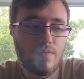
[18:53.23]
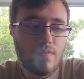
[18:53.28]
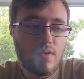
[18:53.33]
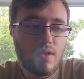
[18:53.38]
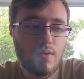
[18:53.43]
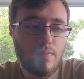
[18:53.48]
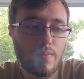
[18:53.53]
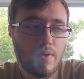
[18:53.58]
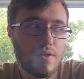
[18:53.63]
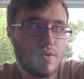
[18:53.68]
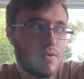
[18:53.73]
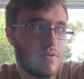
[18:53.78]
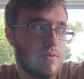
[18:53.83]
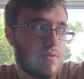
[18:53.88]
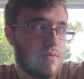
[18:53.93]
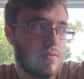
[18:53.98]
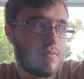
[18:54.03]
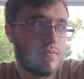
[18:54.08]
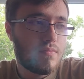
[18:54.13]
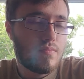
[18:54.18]
The
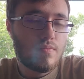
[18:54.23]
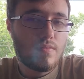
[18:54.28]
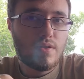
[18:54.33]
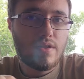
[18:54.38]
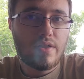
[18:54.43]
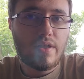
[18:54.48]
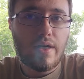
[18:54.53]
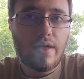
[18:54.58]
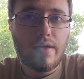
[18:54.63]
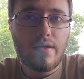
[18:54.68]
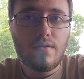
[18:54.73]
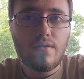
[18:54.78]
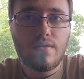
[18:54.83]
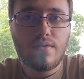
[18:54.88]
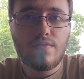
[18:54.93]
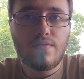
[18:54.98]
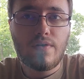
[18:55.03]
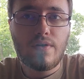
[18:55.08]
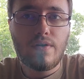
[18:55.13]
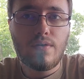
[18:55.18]
pistol style
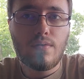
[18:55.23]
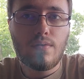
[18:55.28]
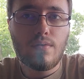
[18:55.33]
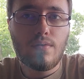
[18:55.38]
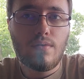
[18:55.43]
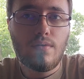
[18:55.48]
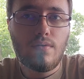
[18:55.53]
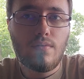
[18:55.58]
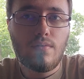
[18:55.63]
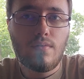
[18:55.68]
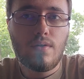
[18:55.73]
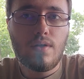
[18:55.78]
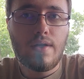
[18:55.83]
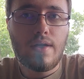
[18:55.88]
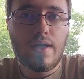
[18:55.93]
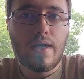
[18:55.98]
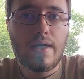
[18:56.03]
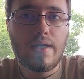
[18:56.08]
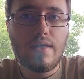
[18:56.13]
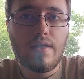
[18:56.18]
is very old. The
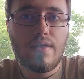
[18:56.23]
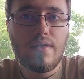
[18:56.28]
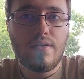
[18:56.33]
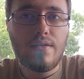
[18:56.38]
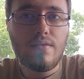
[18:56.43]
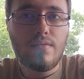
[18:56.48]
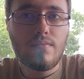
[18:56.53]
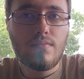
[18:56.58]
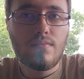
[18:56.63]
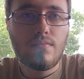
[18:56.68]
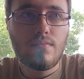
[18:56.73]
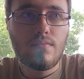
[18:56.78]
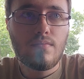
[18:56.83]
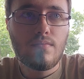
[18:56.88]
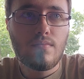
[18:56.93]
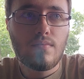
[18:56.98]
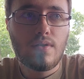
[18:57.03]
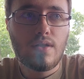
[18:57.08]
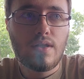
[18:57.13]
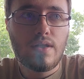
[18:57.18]
90,
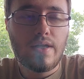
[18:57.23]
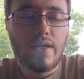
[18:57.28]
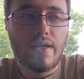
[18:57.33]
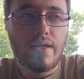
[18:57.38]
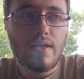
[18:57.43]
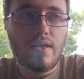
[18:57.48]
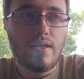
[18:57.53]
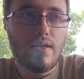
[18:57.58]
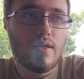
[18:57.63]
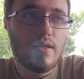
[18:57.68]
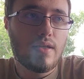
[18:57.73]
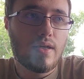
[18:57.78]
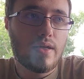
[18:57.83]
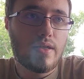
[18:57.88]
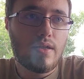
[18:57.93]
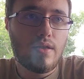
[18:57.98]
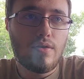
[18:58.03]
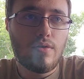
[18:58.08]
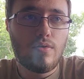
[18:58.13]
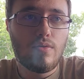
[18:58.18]

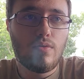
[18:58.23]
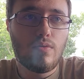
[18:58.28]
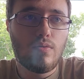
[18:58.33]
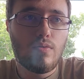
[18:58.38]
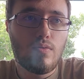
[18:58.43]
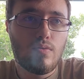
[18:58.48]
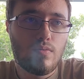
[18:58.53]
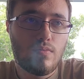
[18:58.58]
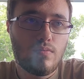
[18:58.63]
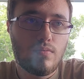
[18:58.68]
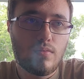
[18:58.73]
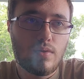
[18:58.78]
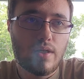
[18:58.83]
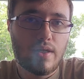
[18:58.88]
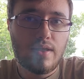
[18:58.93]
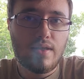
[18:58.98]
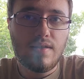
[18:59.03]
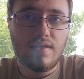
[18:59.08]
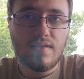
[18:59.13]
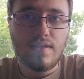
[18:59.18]
92,
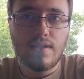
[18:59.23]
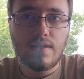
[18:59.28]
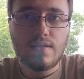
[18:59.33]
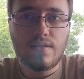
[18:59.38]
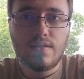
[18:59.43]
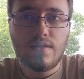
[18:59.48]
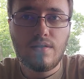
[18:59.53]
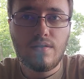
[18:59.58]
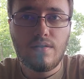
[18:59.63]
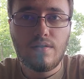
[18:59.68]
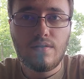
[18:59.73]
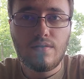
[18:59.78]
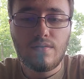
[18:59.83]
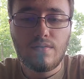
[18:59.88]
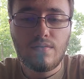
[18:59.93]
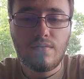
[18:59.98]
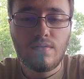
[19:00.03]
96 series.